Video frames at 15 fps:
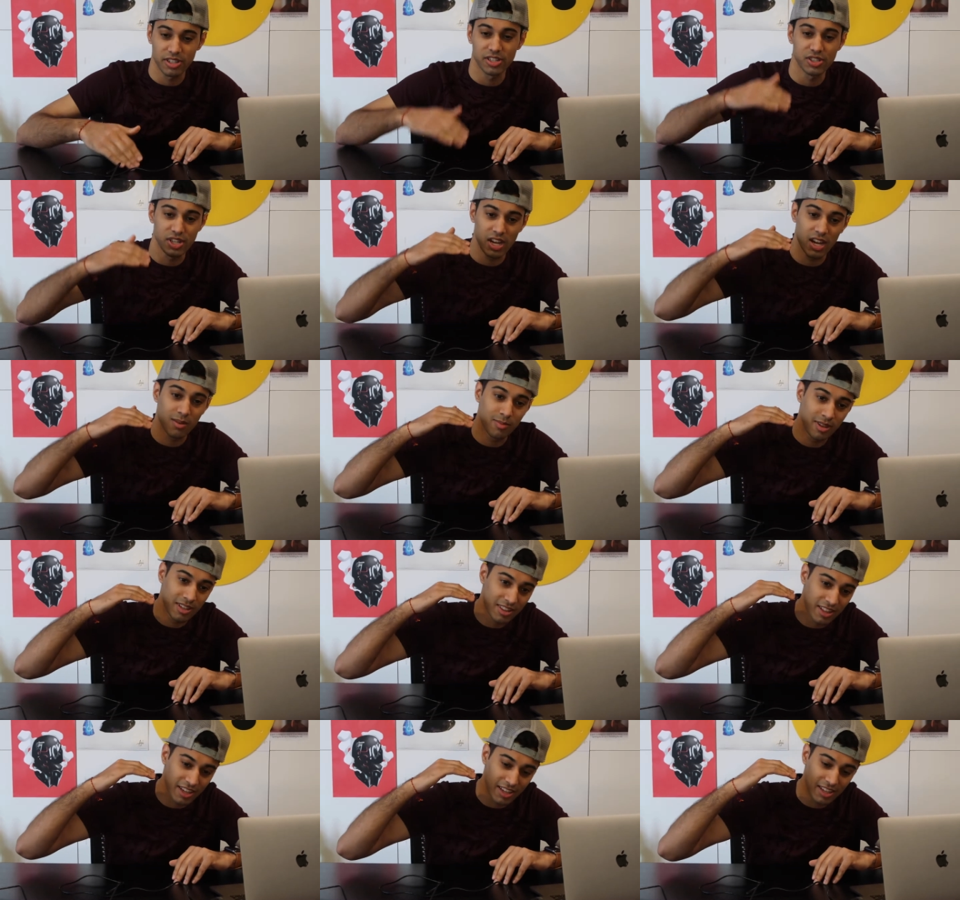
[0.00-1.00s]
a good job
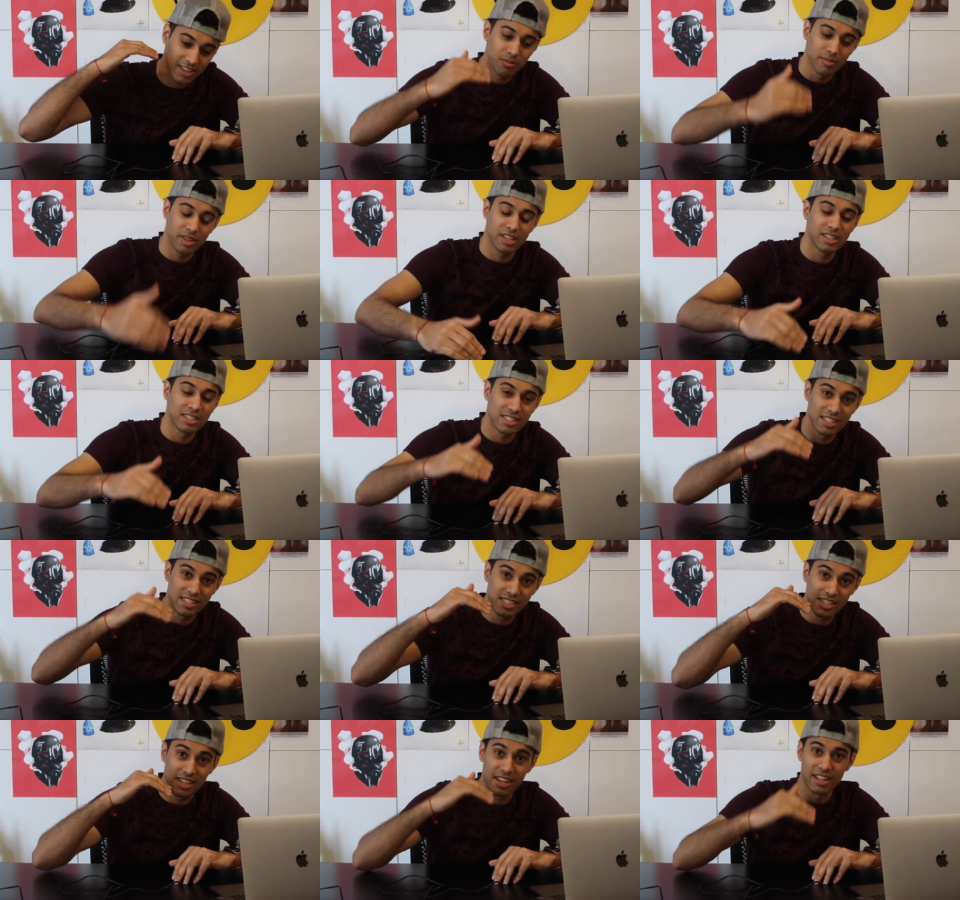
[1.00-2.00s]
and like be
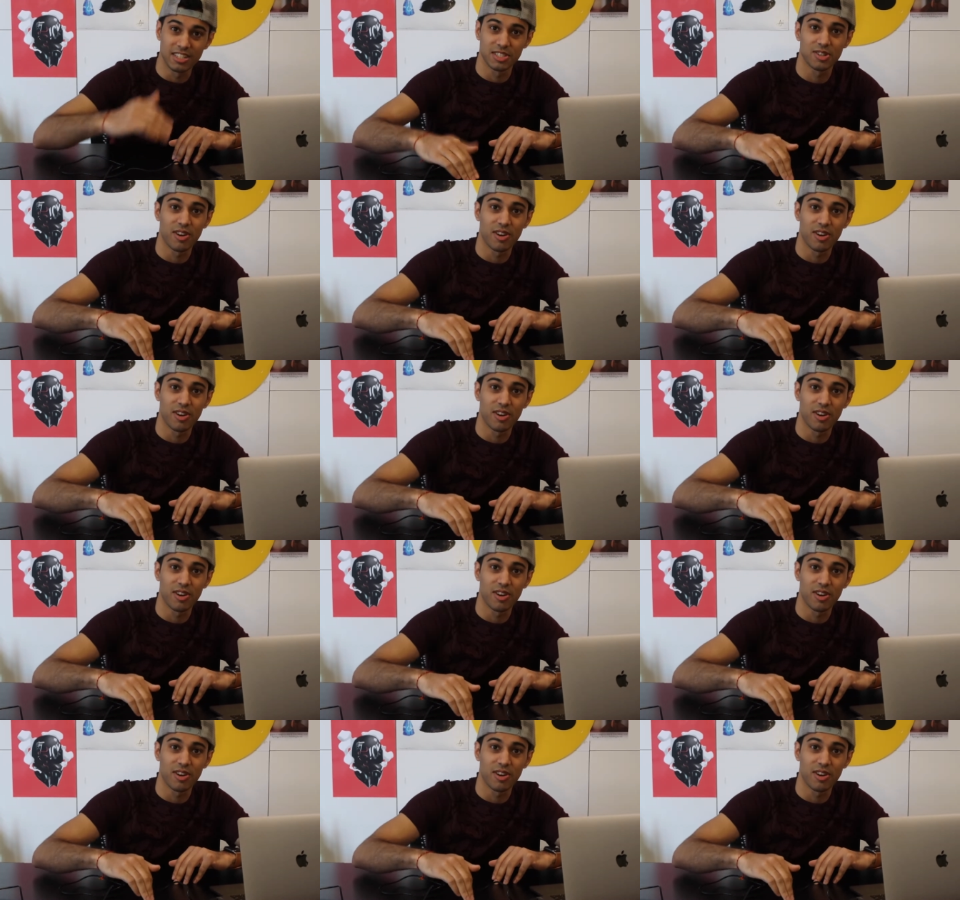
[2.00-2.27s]
consistent and